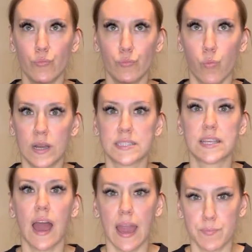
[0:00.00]
what
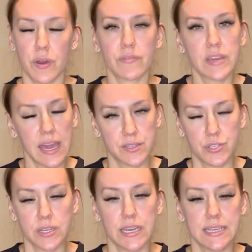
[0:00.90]
type of
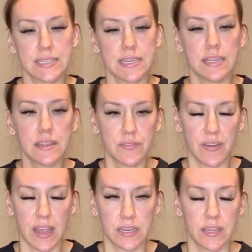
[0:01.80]
cancer it is in the
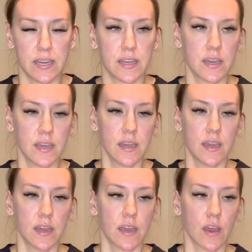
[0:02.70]
fact that
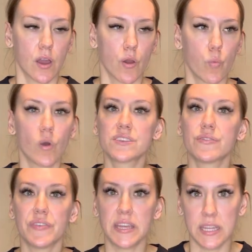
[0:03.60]
what's
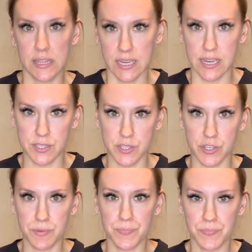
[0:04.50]
feeding the
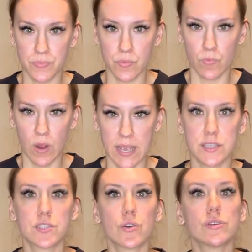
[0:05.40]
cancer right?
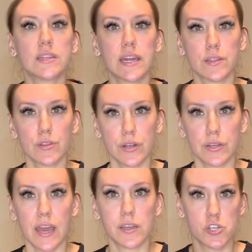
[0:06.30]
So that they can learn
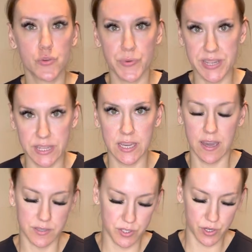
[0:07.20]
how to treat the
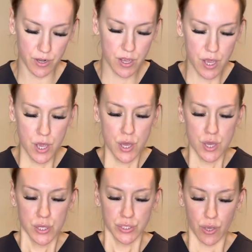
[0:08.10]
cancer.
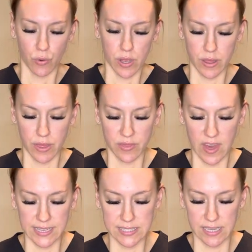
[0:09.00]
So
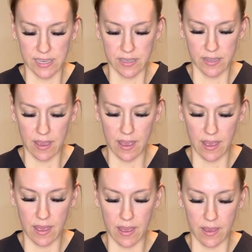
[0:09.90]
they did
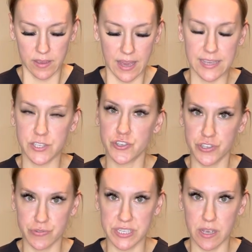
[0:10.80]
an
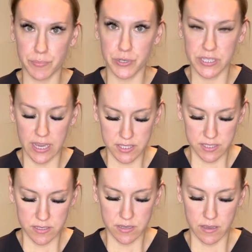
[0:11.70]
estrogen receptor
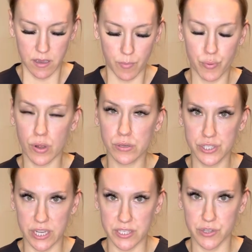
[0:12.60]
test, a
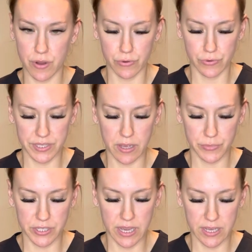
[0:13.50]
progesterone
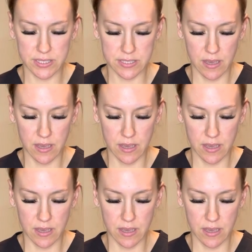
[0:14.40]
receptor test,